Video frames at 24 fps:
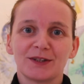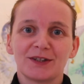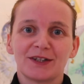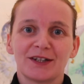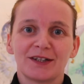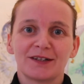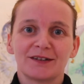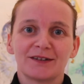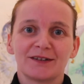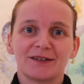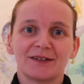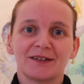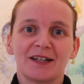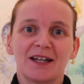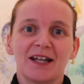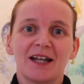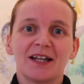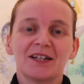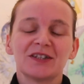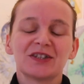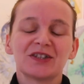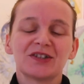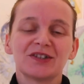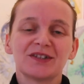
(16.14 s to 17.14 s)
channel.
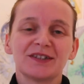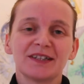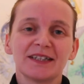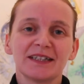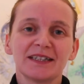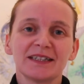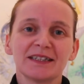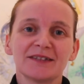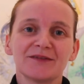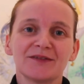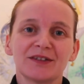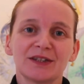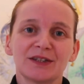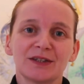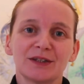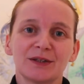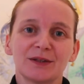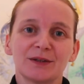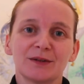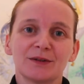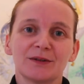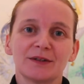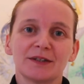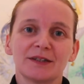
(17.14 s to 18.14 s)
Today's
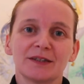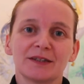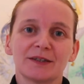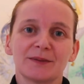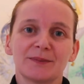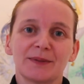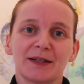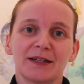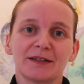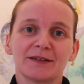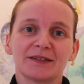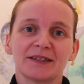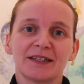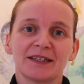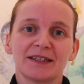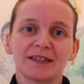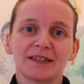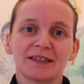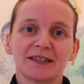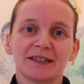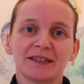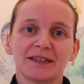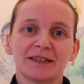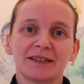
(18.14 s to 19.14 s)
video is about
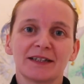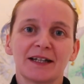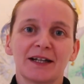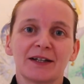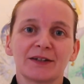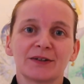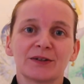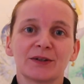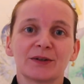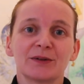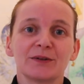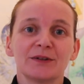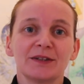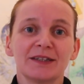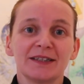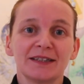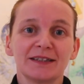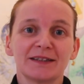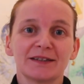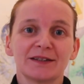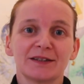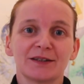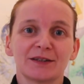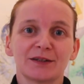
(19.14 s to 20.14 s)
taking an
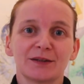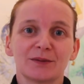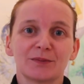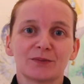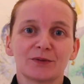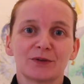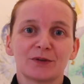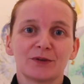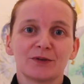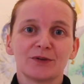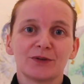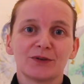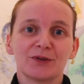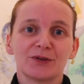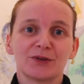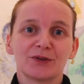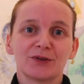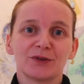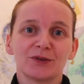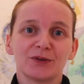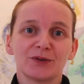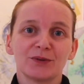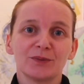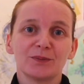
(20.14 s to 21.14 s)
holistic
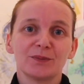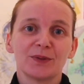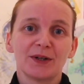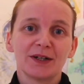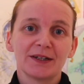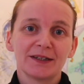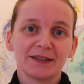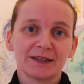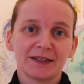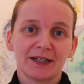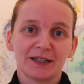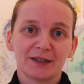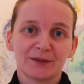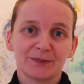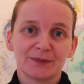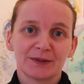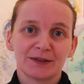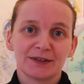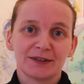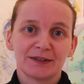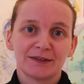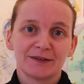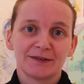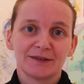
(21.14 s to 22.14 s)
approach to buying art
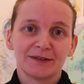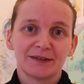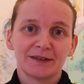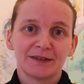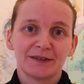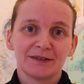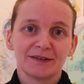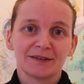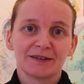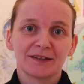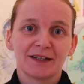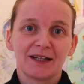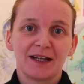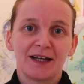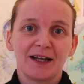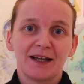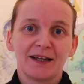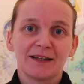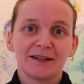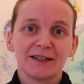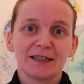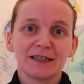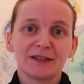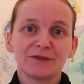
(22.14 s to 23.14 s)
materials.
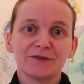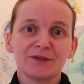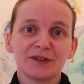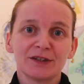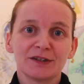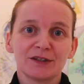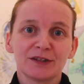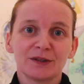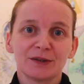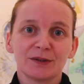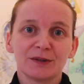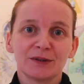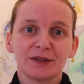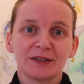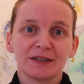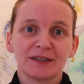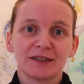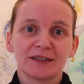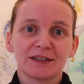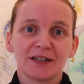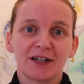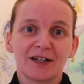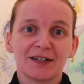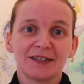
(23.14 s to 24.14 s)
This video
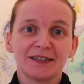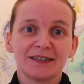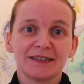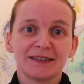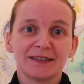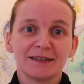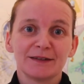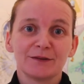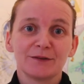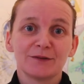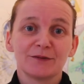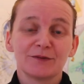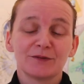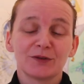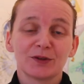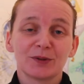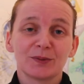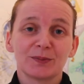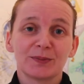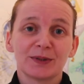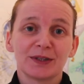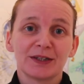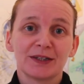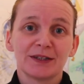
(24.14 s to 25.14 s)
is ideal for
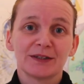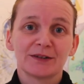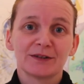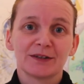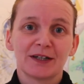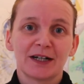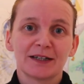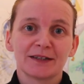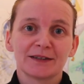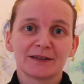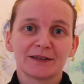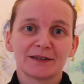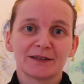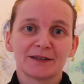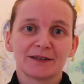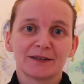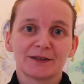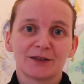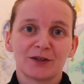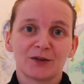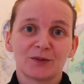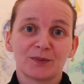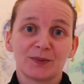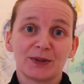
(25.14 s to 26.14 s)
beginner
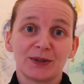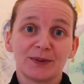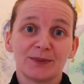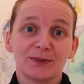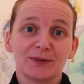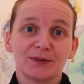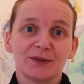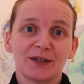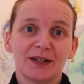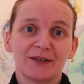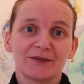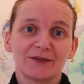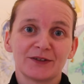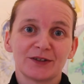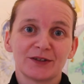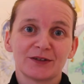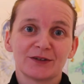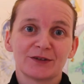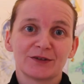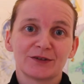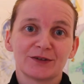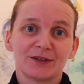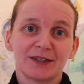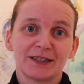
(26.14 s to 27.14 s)
artists or people who haven't
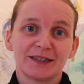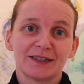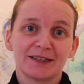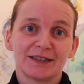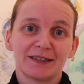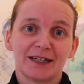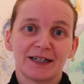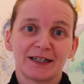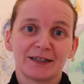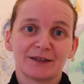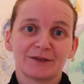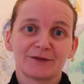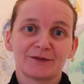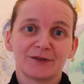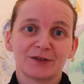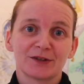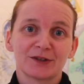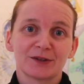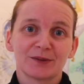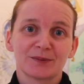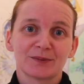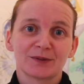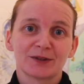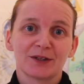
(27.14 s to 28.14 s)
created art for
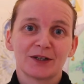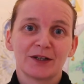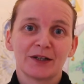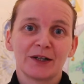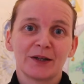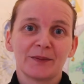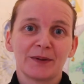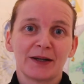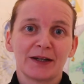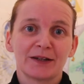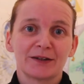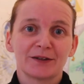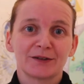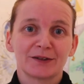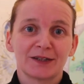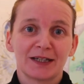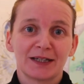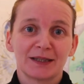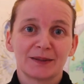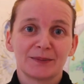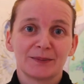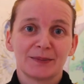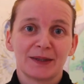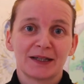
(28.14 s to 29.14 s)
some time and they're
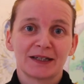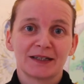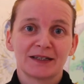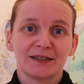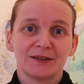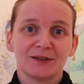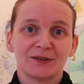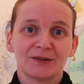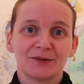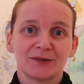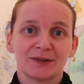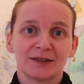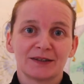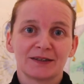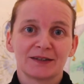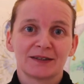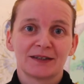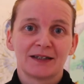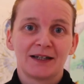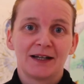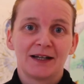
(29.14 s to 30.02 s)
getting back into it.